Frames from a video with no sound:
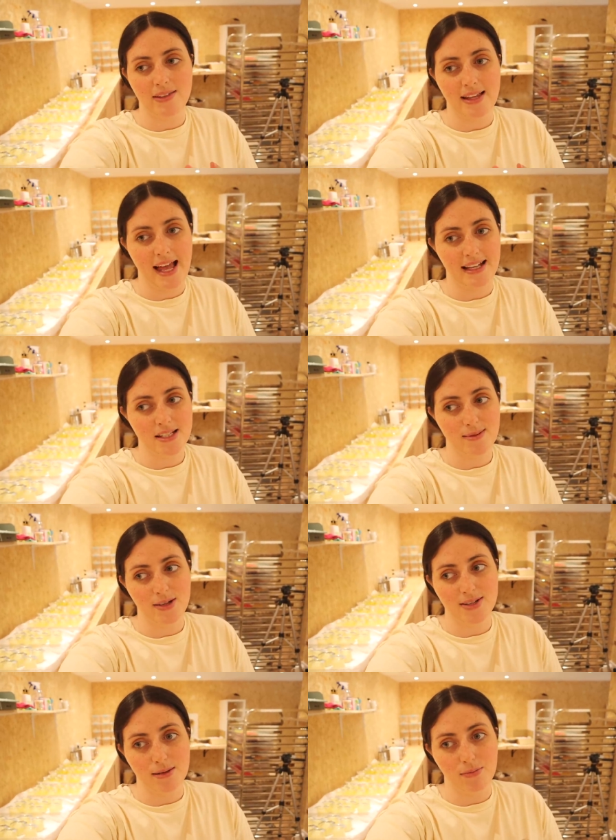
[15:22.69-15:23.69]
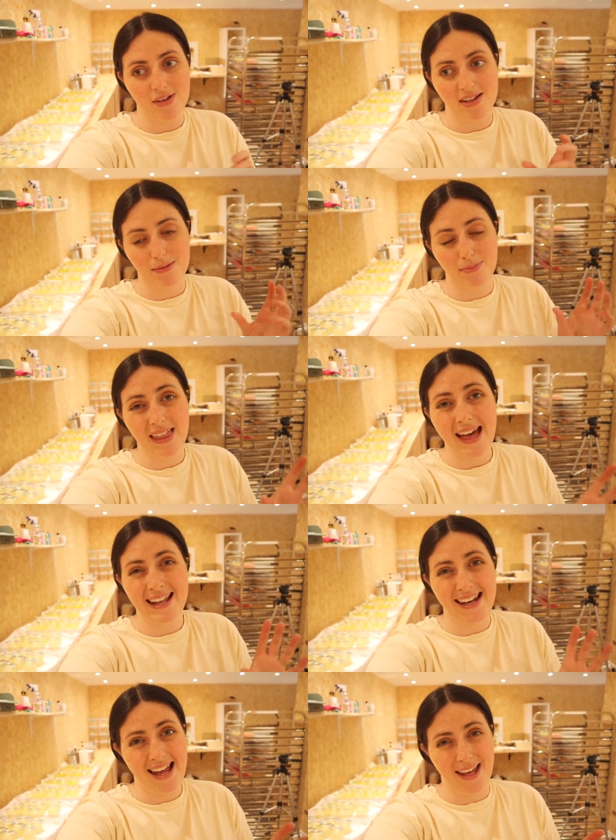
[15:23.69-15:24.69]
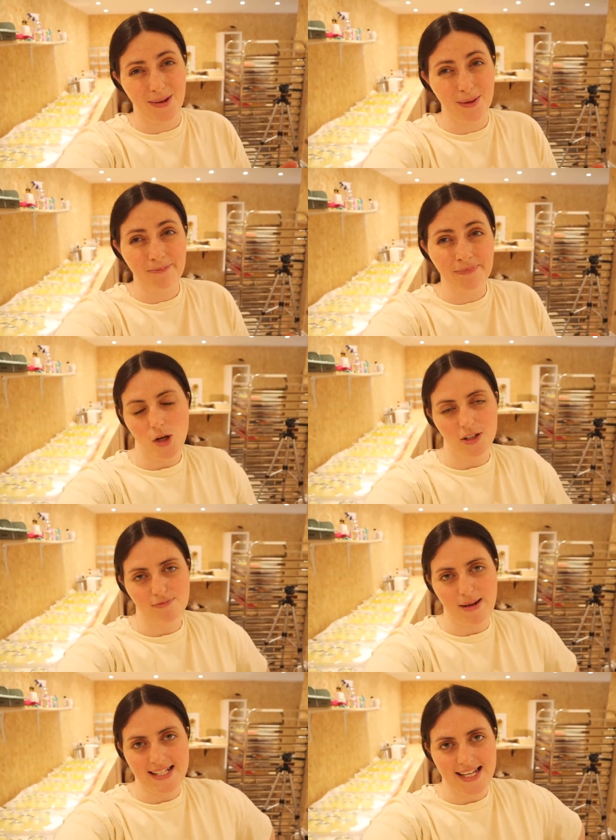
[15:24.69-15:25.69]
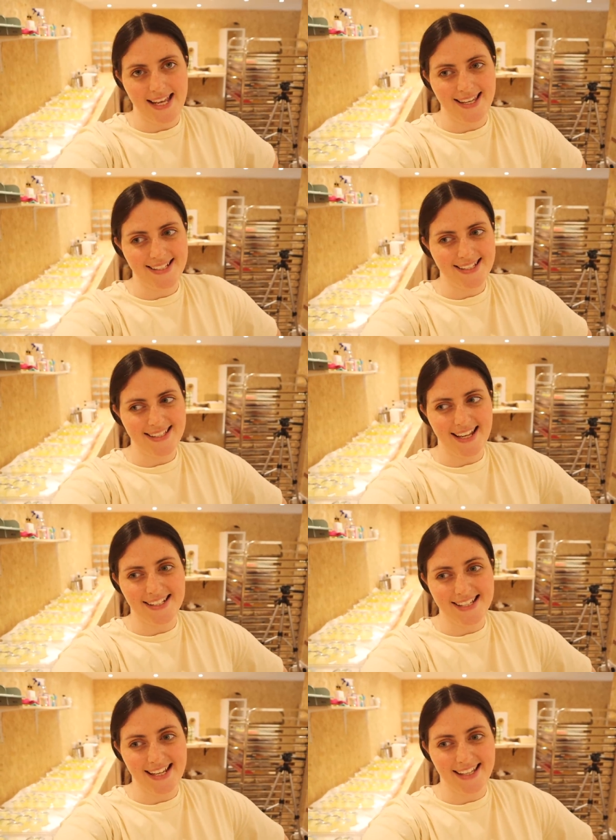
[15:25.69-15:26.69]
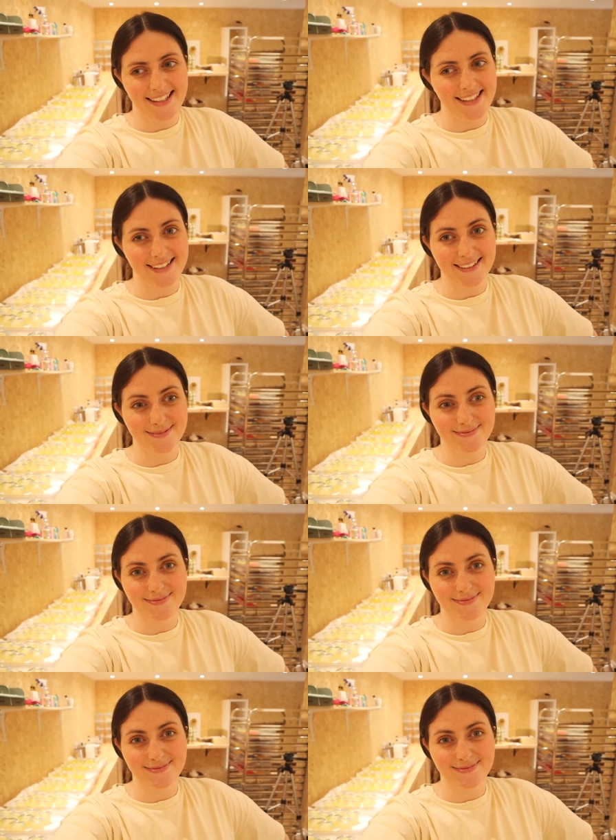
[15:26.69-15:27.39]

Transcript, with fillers: And then to be honest, I'm probably going to plan out all of my days until